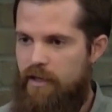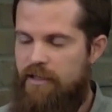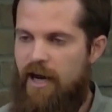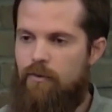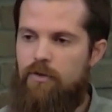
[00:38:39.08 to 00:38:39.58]

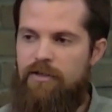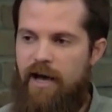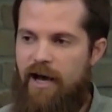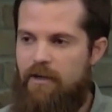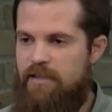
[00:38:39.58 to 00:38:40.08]
And God will
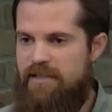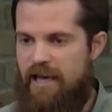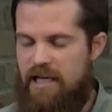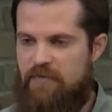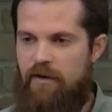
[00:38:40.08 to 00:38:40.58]
not be
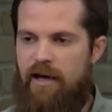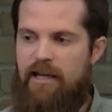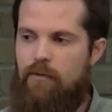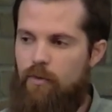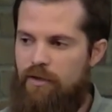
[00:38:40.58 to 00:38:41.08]

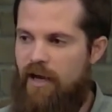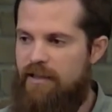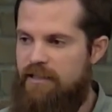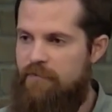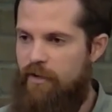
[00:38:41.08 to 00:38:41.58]
satisfied and will
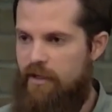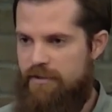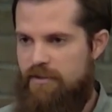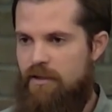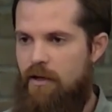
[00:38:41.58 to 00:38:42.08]
not leave
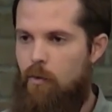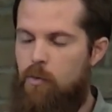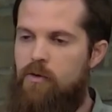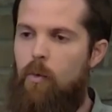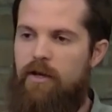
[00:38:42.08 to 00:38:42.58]
us.
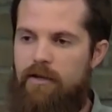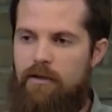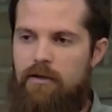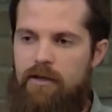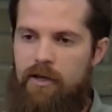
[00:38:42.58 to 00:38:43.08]
We
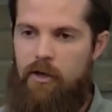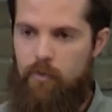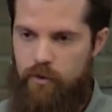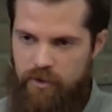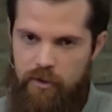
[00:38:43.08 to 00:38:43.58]
will
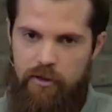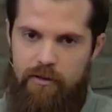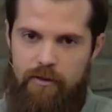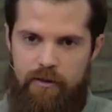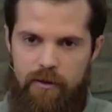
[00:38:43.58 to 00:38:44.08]

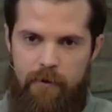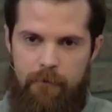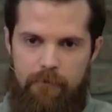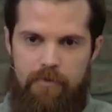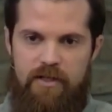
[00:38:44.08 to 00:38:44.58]
return
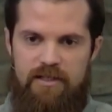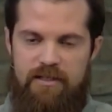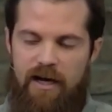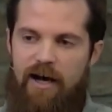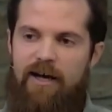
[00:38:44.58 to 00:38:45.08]
because
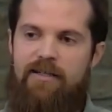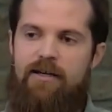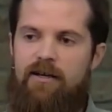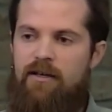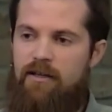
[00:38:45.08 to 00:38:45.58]

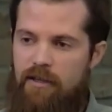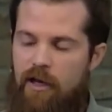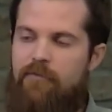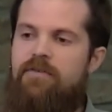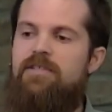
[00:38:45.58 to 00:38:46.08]
God
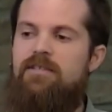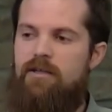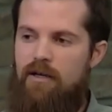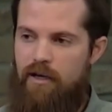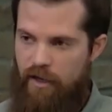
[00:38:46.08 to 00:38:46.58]
loves
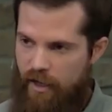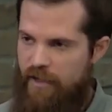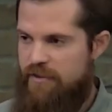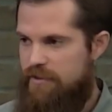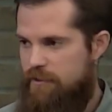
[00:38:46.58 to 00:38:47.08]

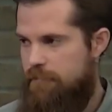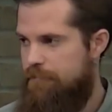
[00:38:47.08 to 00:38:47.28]
us.